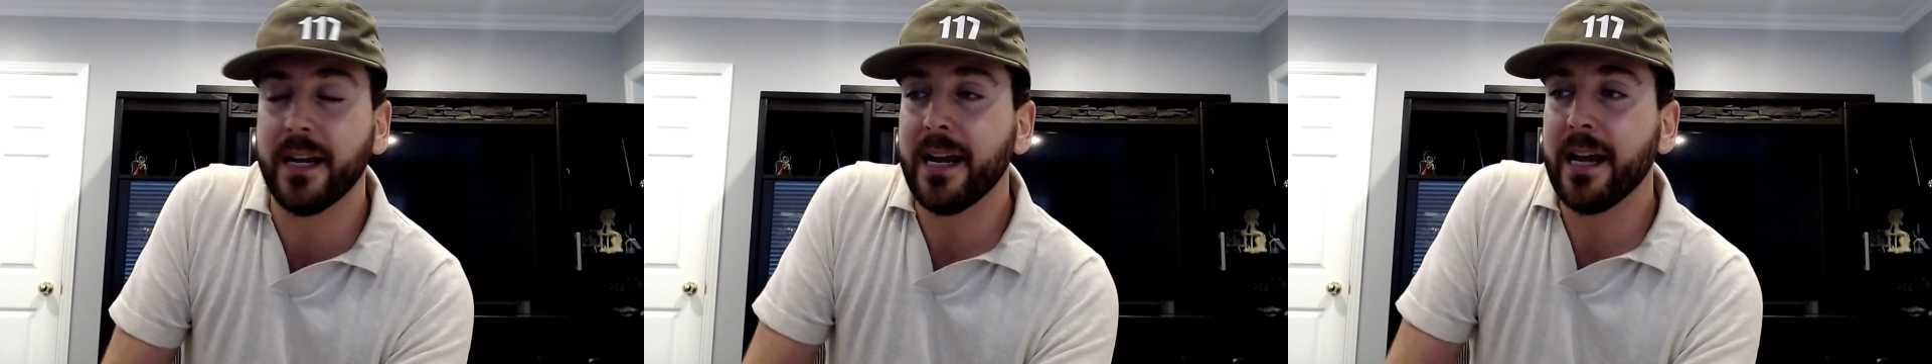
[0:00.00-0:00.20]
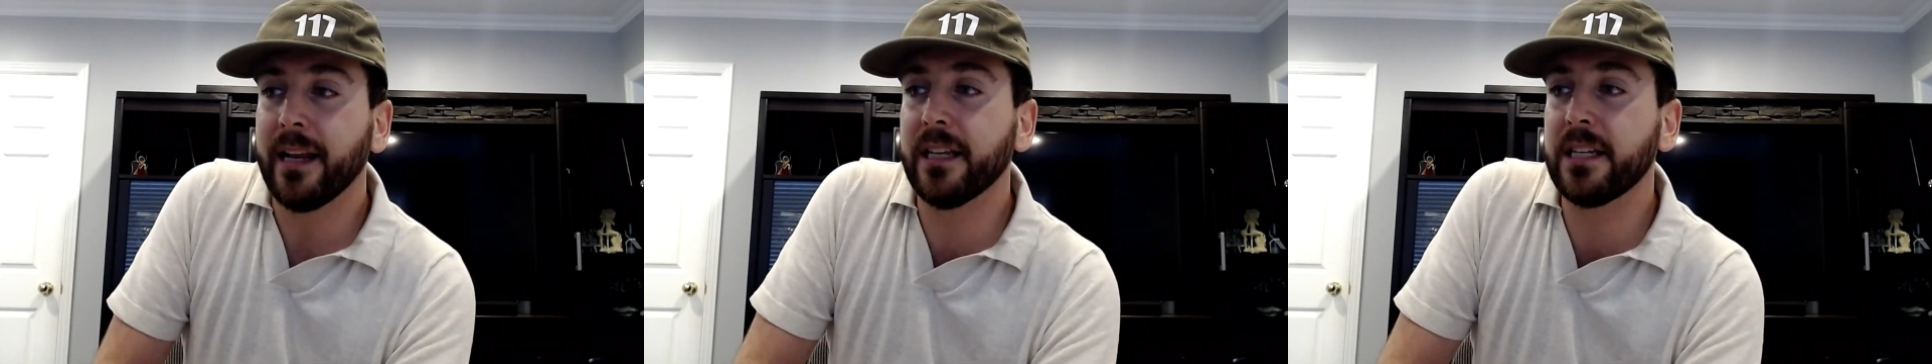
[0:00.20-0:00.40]

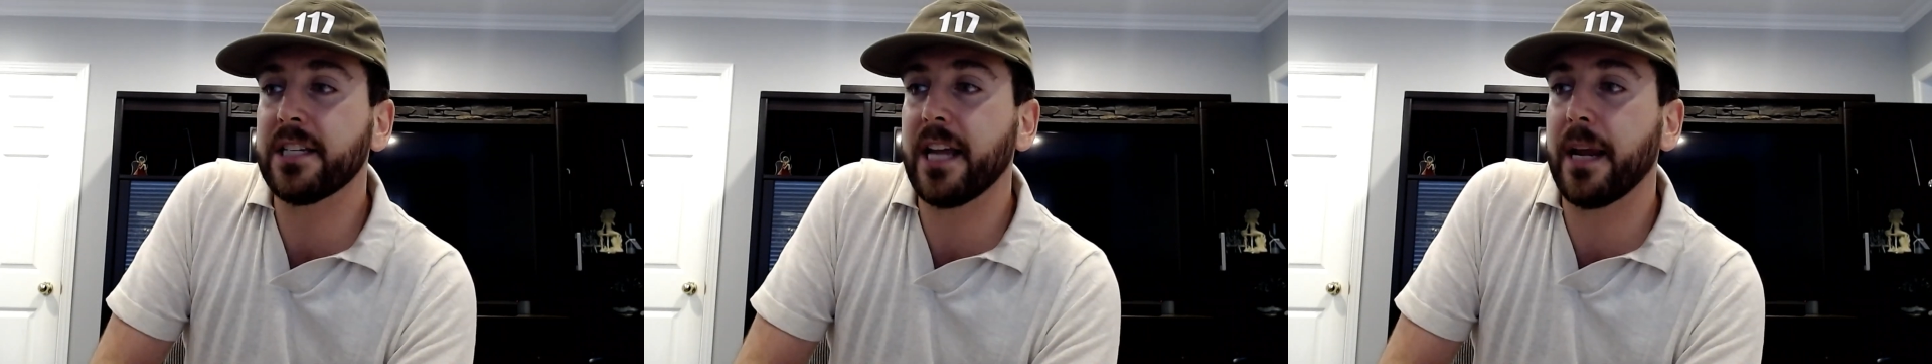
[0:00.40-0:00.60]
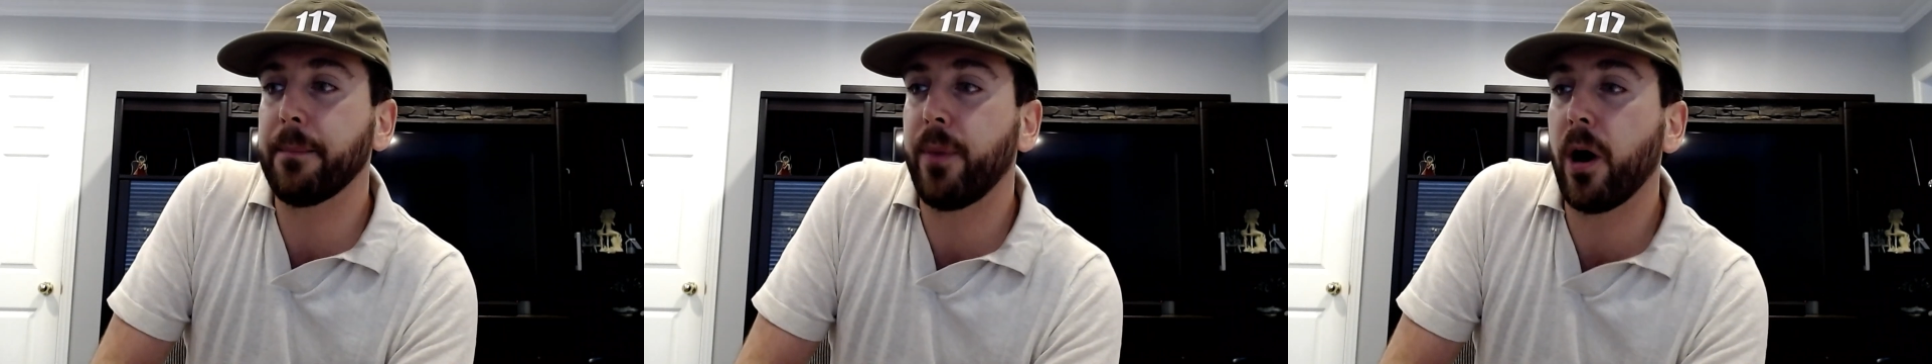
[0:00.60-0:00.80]
This is a
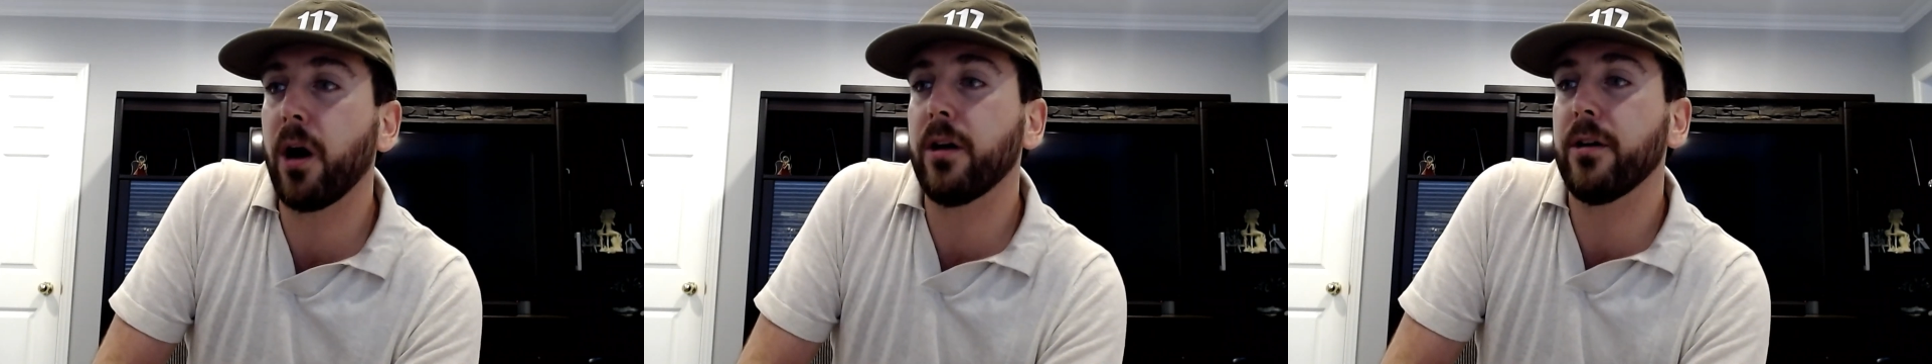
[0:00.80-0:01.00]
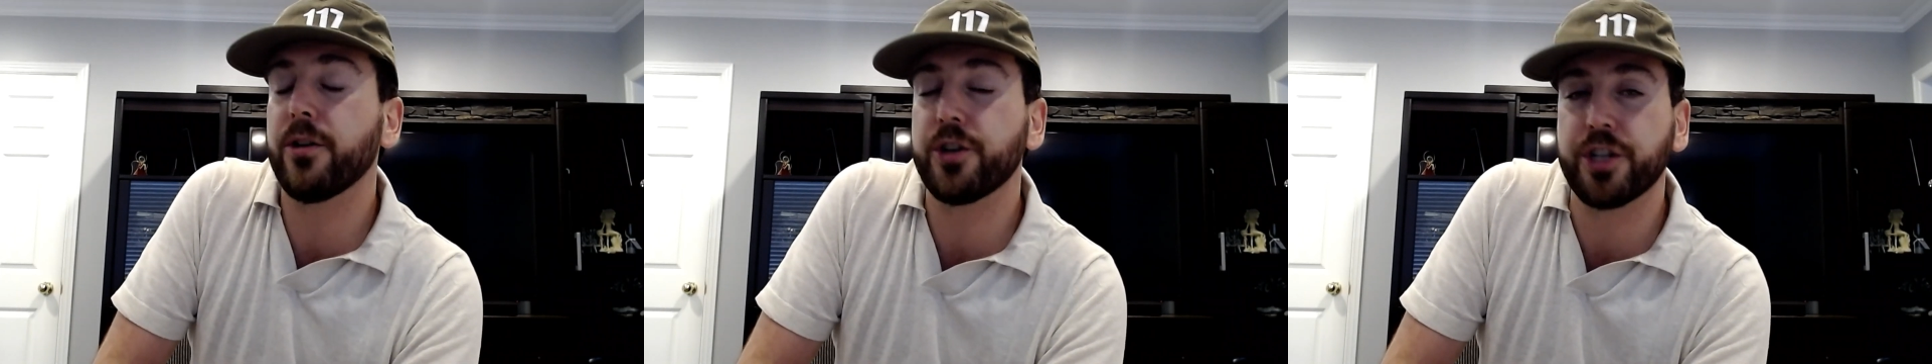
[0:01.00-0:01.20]

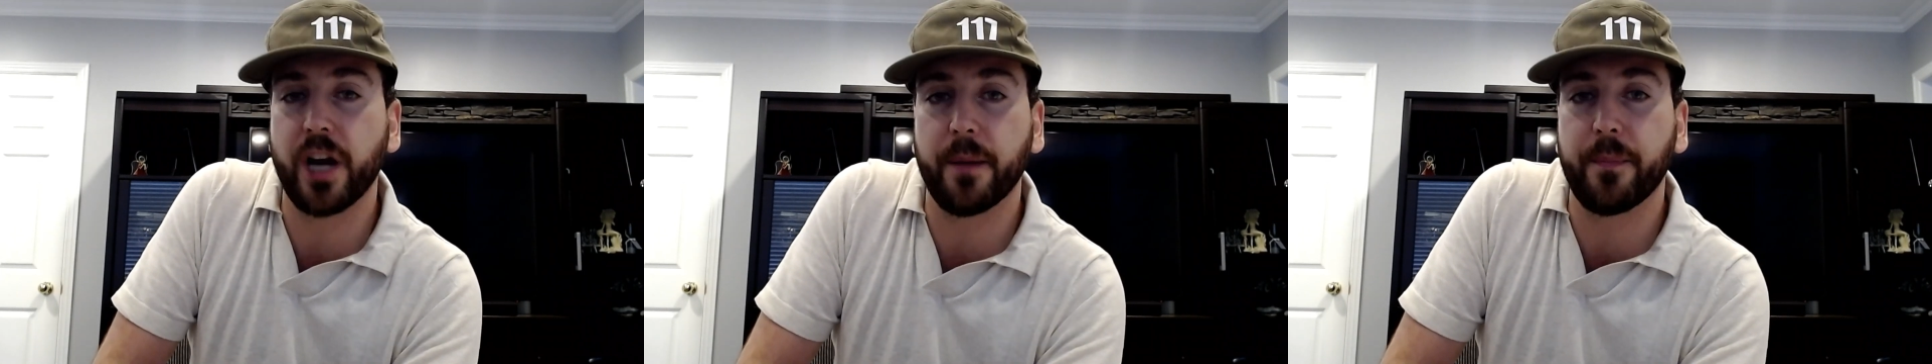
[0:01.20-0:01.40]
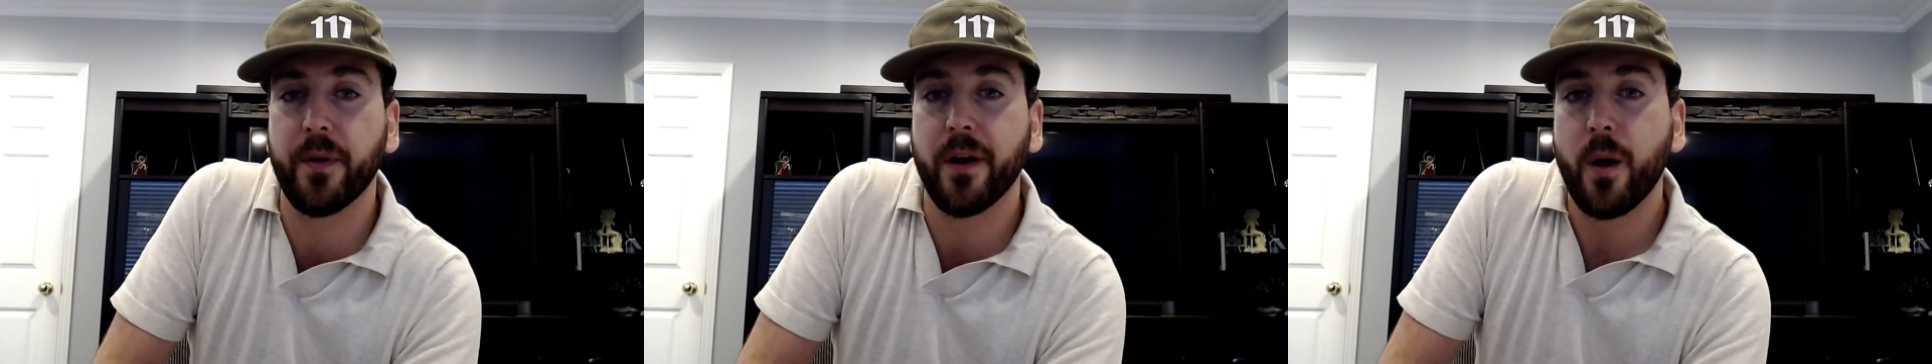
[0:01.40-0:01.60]
partnership